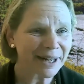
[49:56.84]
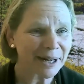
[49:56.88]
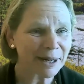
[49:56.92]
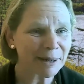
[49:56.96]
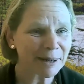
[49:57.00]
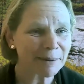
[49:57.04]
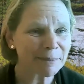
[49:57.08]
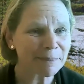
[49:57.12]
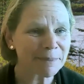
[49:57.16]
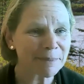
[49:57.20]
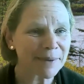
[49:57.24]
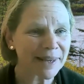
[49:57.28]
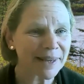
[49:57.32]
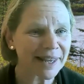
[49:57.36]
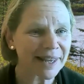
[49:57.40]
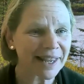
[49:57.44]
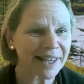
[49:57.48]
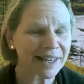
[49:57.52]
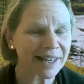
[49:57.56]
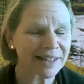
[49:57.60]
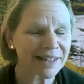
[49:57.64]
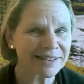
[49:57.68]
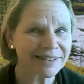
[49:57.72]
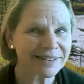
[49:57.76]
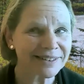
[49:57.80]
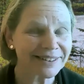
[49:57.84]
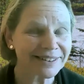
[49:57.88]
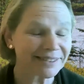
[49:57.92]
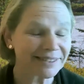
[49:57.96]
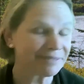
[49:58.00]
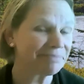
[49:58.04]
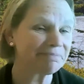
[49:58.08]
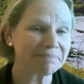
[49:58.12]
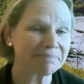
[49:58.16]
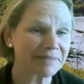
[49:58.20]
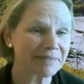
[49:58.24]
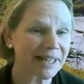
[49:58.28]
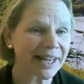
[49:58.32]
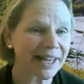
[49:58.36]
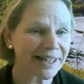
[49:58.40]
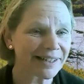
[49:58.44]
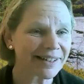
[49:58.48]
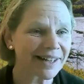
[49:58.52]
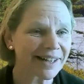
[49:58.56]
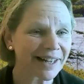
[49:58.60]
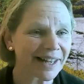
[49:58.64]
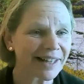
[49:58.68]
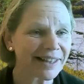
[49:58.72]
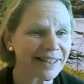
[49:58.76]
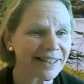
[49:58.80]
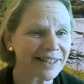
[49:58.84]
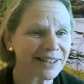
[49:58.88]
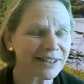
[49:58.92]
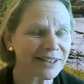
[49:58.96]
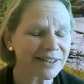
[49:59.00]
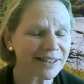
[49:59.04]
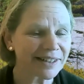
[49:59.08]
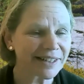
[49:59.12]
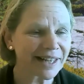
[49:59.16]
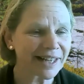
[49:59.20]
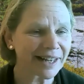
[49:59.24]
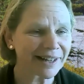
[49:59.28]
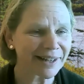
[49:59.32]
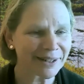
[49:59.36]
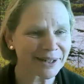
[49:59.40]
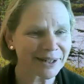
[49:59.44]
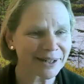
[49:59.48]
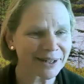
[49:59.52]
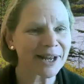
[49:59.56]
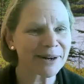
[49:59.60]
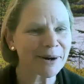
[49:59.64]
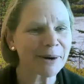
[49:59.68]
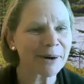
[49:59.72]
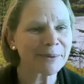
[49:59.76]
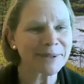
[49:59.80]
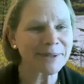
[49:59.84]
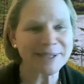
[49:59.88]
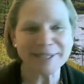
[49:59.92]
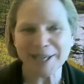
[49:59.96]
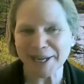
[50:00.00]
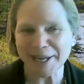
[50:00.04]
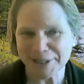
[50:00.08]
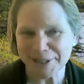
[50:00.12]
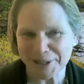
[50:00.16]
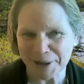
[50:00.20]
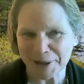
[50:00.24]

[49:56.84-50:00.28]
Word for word: um, and I, I think yeah I, I, would say